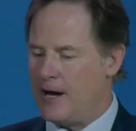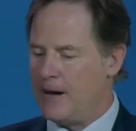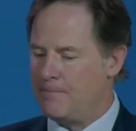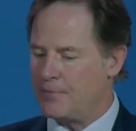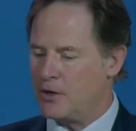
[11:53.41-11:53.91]

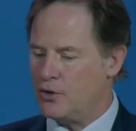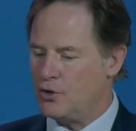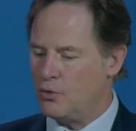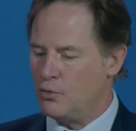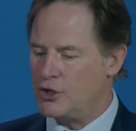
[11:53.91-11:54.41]
um,
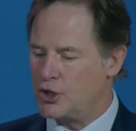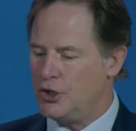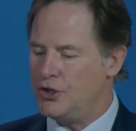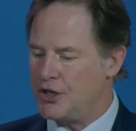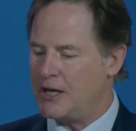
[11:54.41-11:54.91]
we
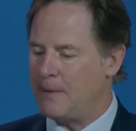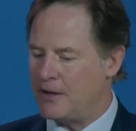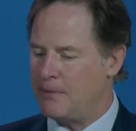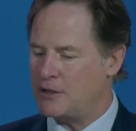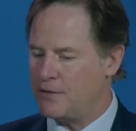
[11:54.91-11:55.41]
shouldn't think about the
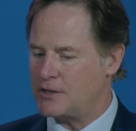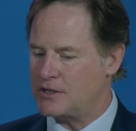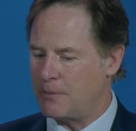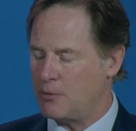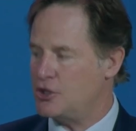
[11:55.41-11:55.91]
metaverse as
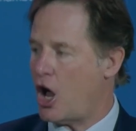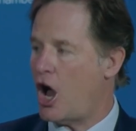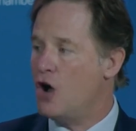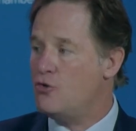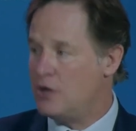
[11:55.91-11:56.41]
something which
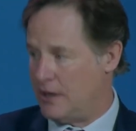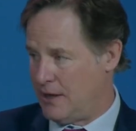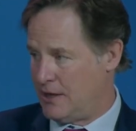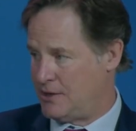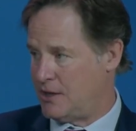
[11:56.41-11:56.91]
only
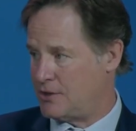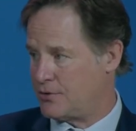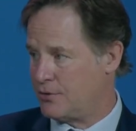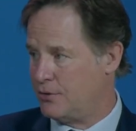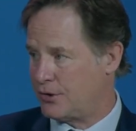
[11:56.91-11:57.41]
exists
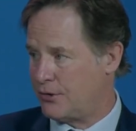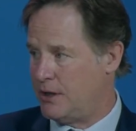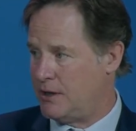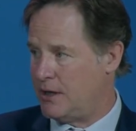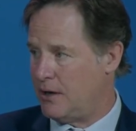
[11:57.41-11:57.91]
through
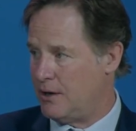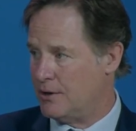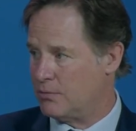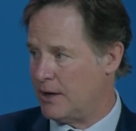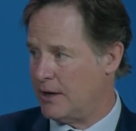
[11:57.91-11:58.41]
3D
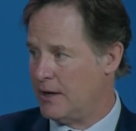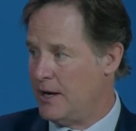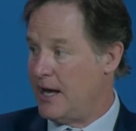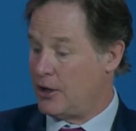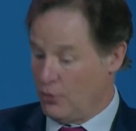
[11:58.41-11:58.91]
hardware.
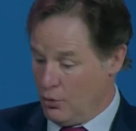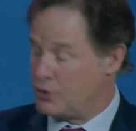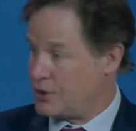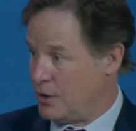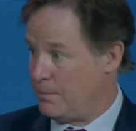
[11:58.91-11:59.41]
It can
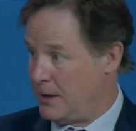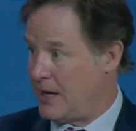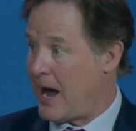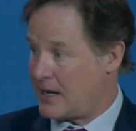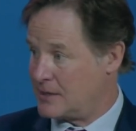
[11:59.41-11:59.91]
also be
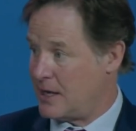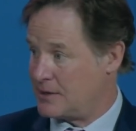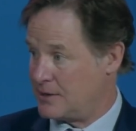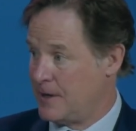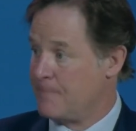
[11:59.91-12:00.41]
accessed